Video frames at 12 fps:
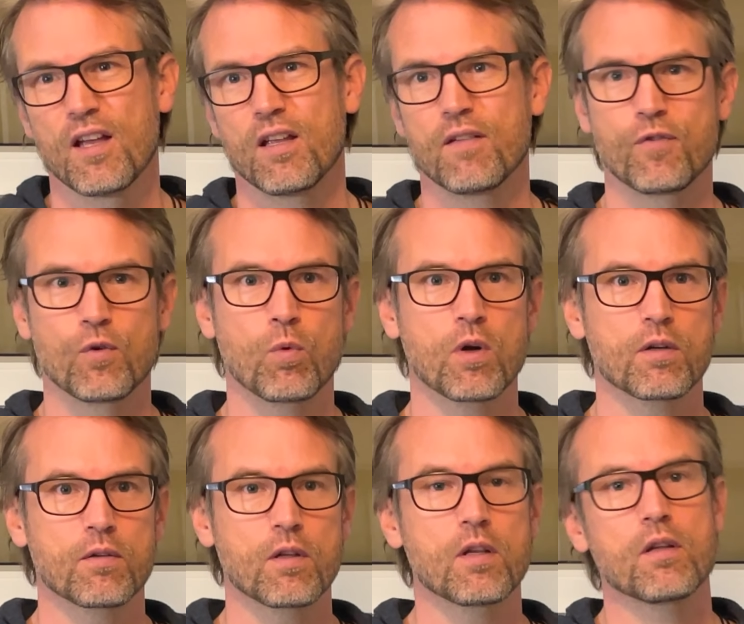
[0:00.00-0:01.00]
If you want,
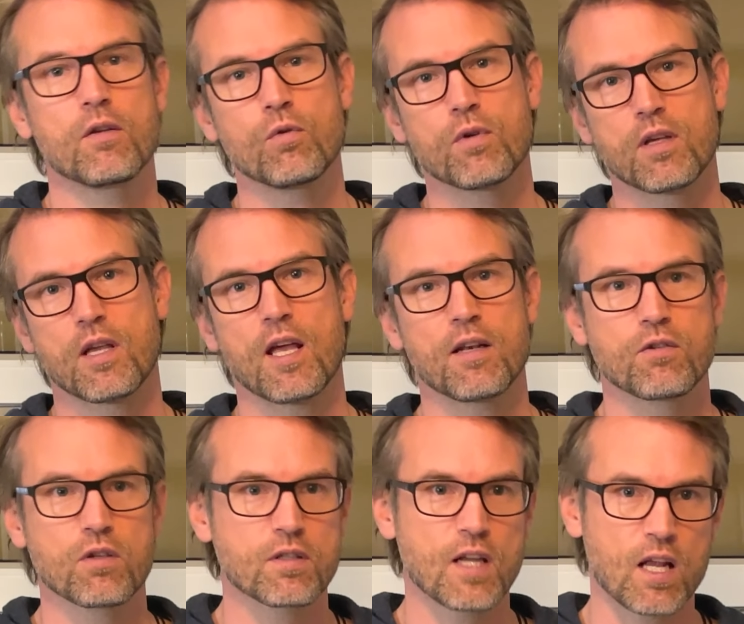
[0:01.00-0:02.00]
you can
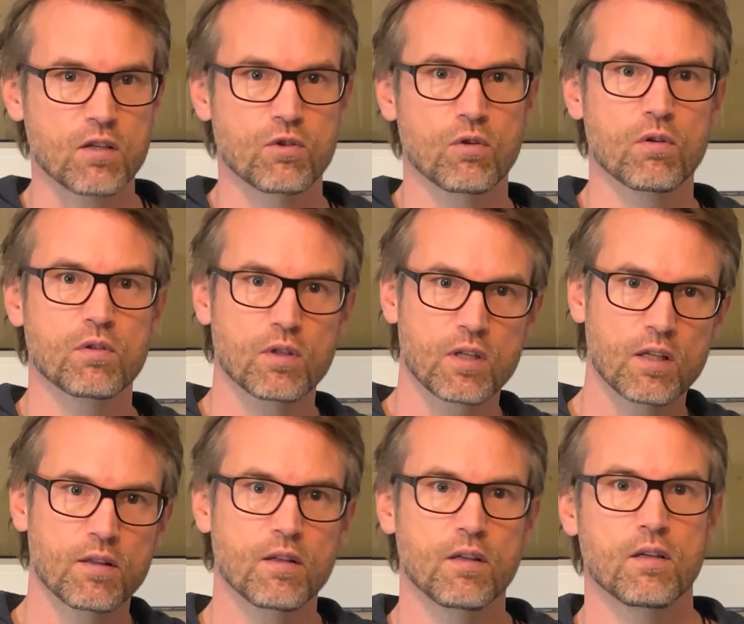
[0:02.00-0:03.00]
just add sugar to
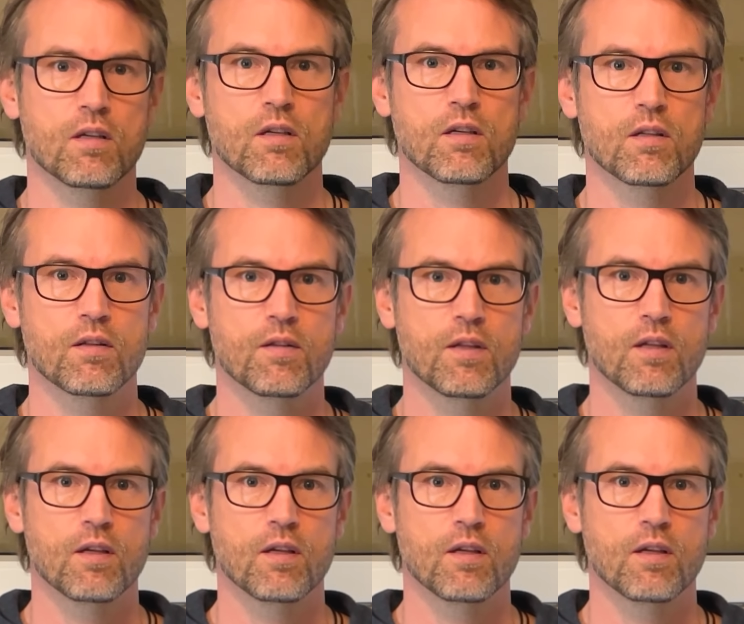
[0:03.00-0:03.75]
get the